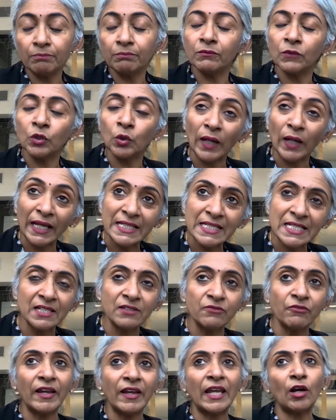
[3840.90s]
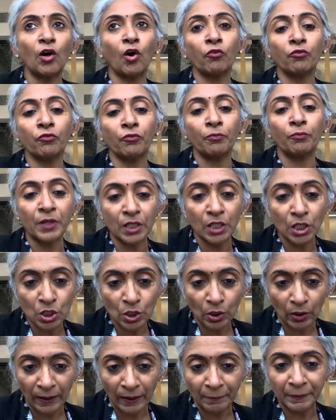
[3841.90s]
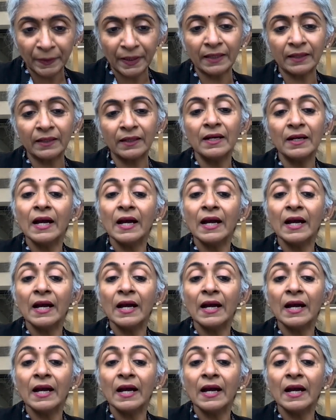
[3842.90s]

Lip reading: United Way of British Columbia